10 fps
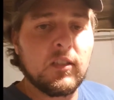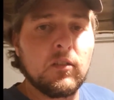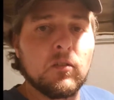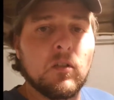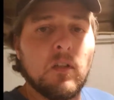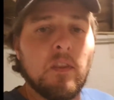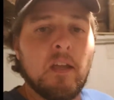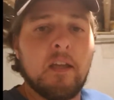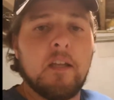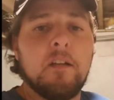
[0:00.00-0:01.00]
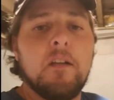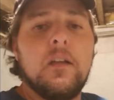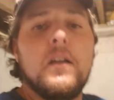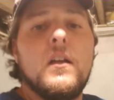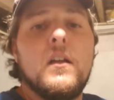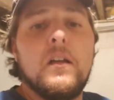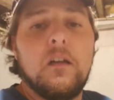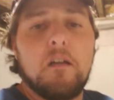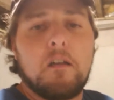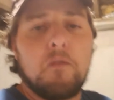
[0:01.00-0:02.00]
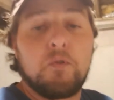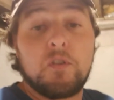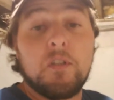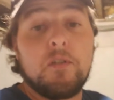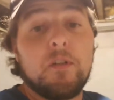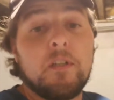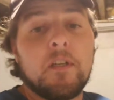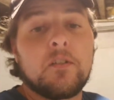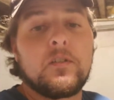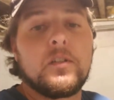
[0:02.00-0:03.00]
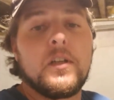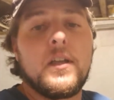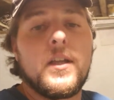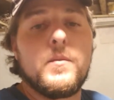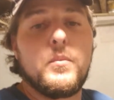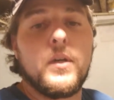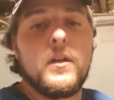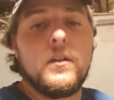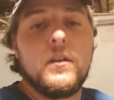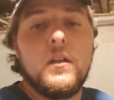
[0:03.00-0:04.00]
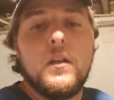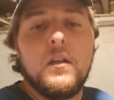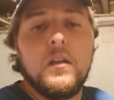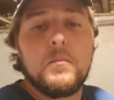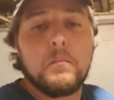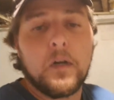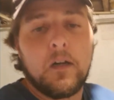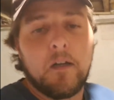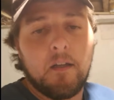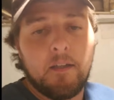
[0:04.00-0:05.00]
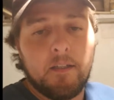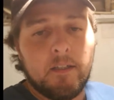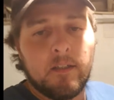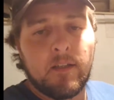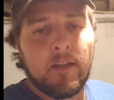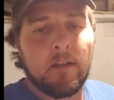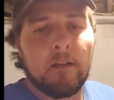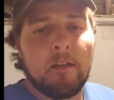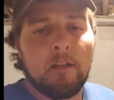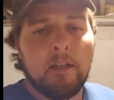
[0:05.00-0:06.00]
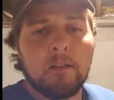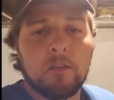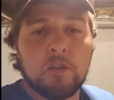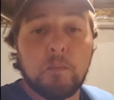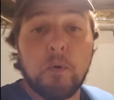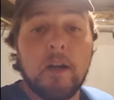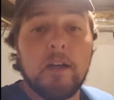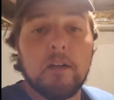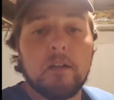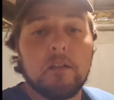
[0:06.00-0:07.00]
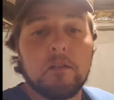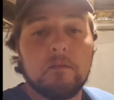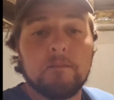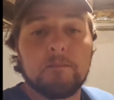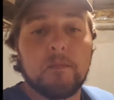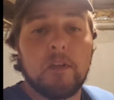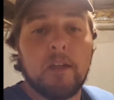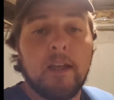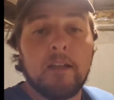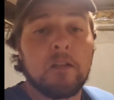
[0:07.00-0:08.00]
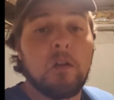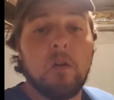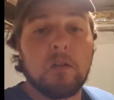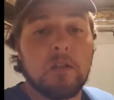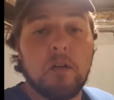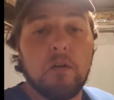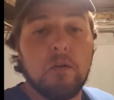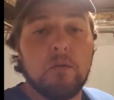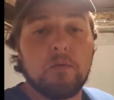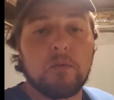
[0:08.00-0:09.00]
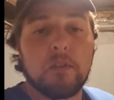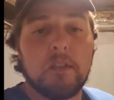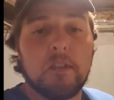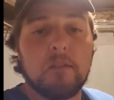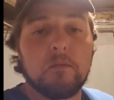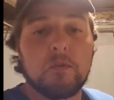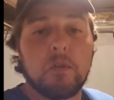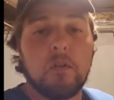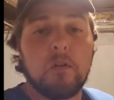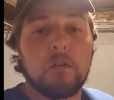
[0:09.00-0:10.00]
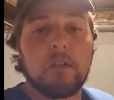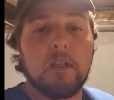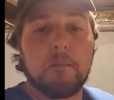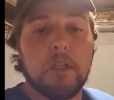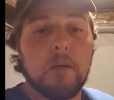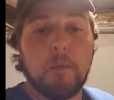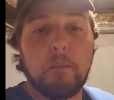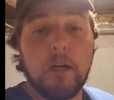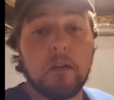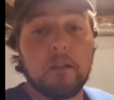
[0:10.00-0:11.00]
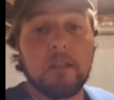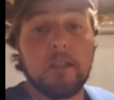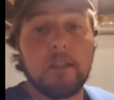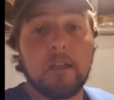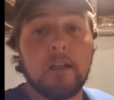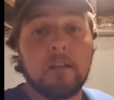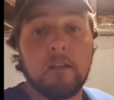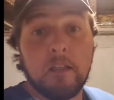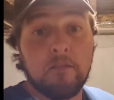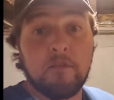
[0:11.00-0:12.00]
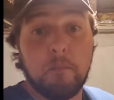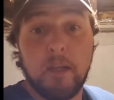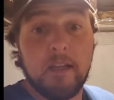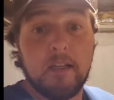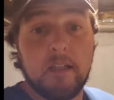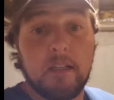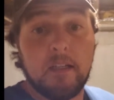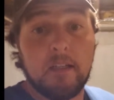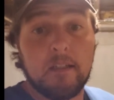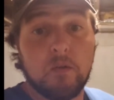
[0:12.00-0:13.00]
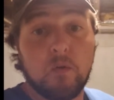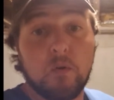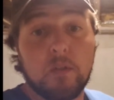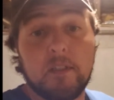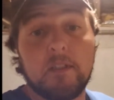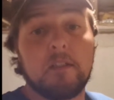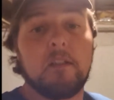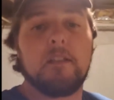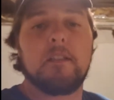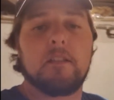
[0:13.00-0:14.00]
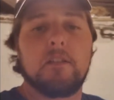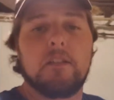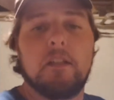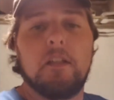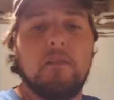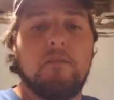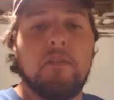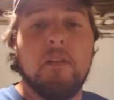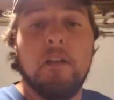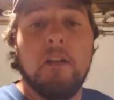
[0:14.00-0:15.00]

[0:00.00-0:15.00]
sealer on that. I was going to do it yesterday, but my airless sprayer had a clogged hose and was all gummed up. Apparently I left paint in it or didn't clean it good enough,